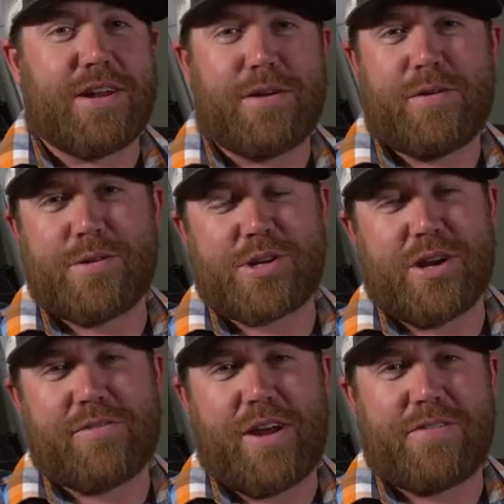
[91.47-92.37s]
Tanner with
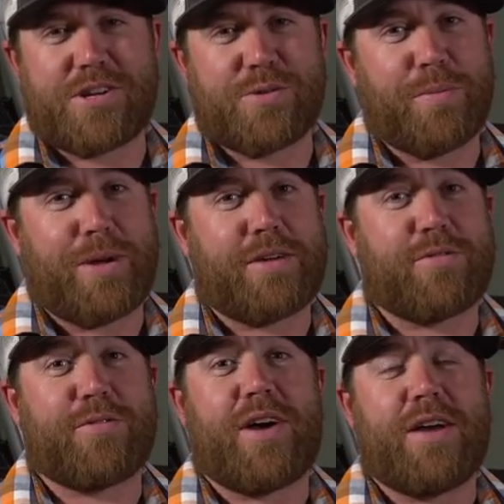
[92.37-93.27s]
Trouts Fly Fishing. We're back
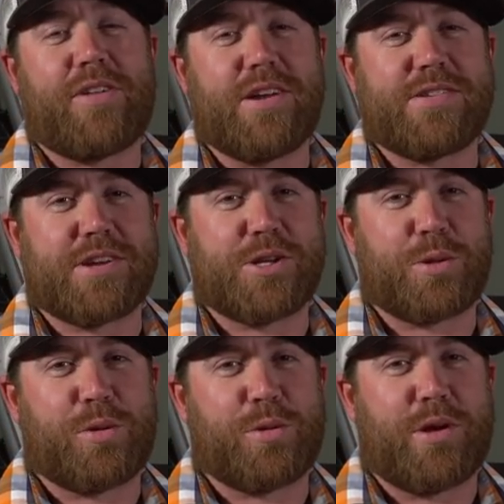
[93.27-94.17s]
for Five Flies to get
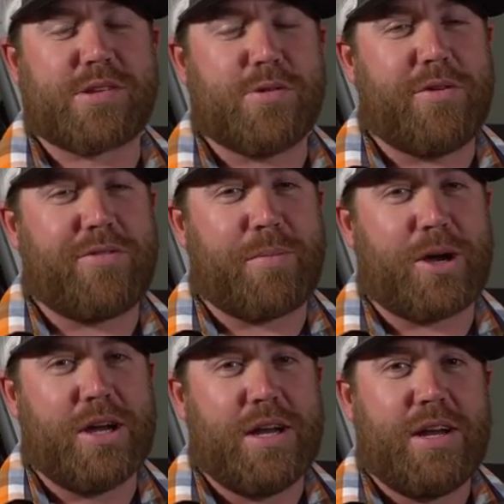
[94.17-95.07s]
you through the rest of
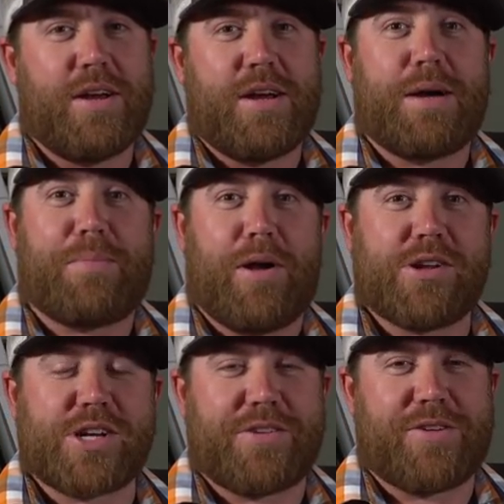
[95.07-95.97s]
November.
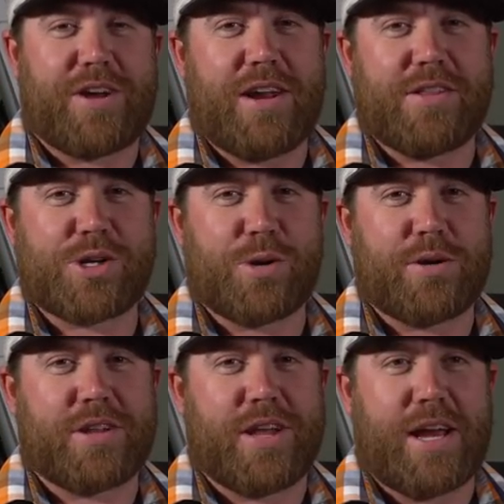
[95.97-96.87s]
Apologize for kind of the
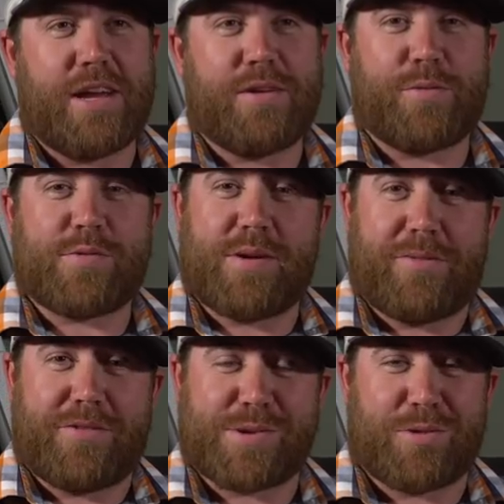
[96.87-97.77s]
short delay.
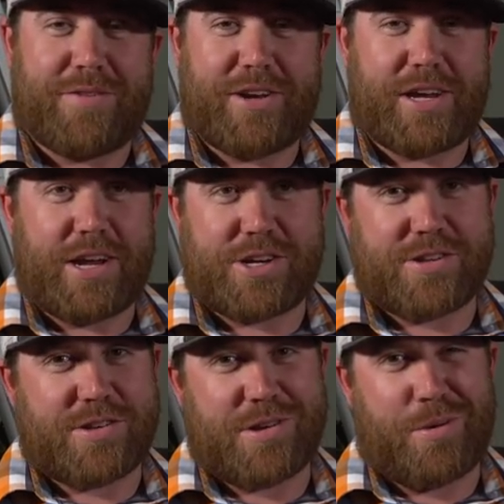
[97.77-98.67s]
Some of us were on
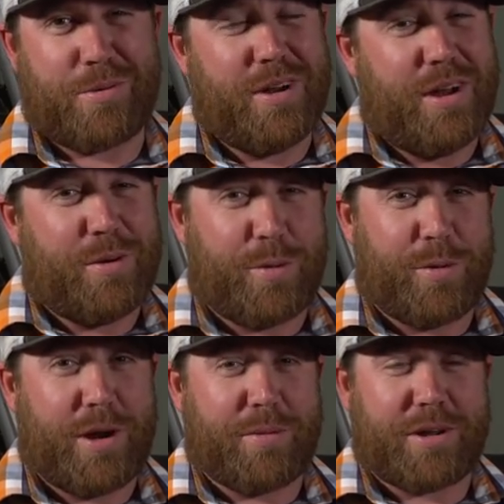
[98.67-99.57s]
vacation, so we
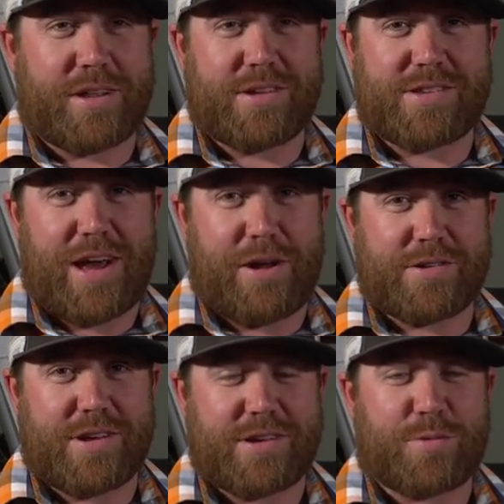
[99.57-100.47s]
weren't able to get this out
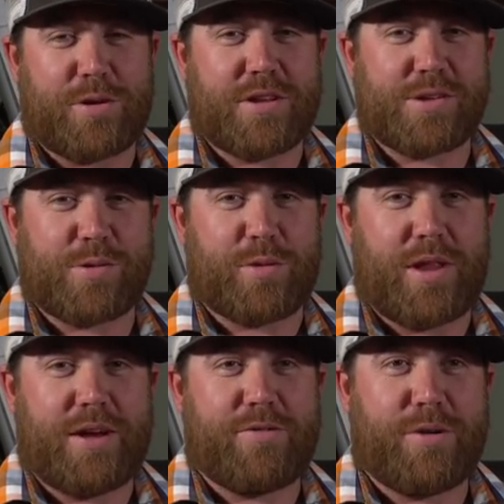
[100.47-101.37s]
as, as quickly as we
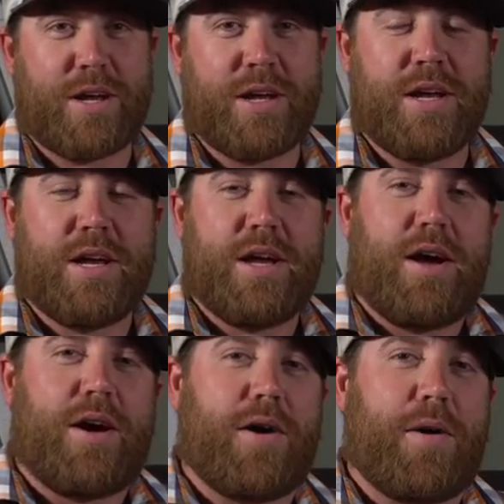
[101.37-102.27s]
would like for you.
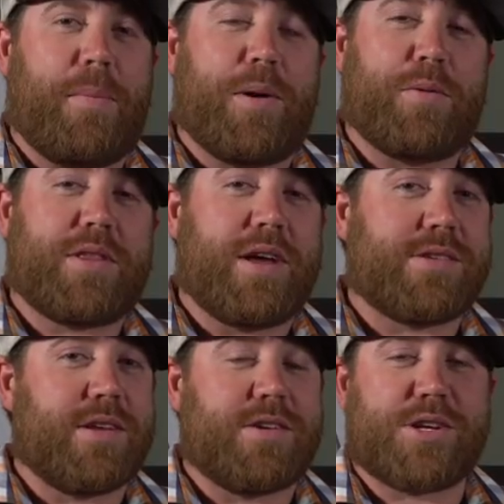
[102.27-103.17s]
Um, but with
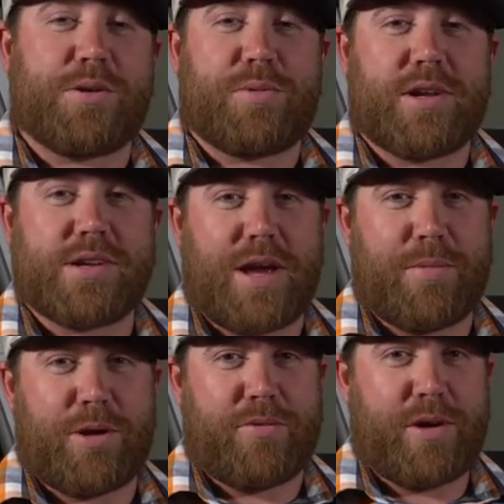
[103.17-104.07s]
that said, there's still plenty of
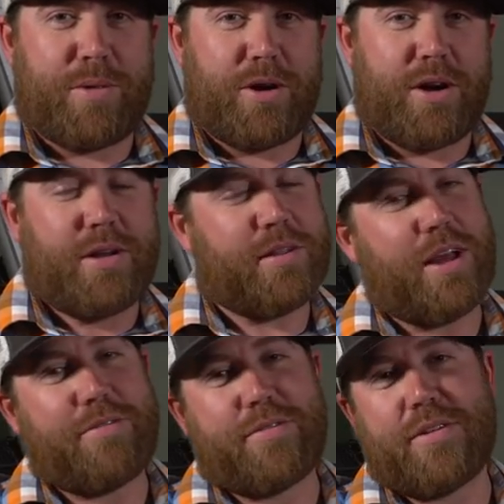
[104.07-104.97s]
time in November
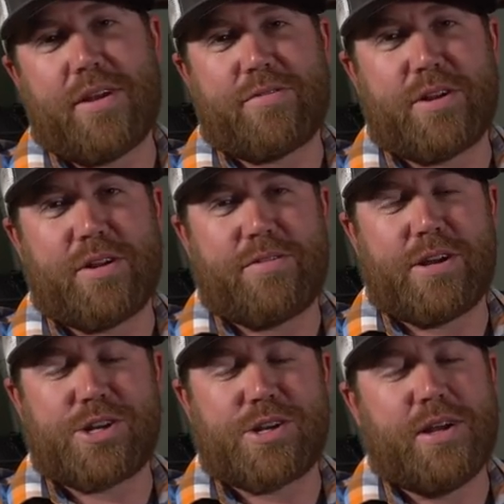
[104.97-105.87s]
left, left for you to
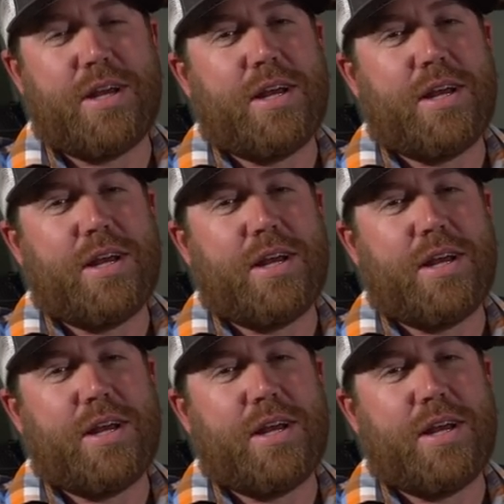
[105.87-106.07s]
fish.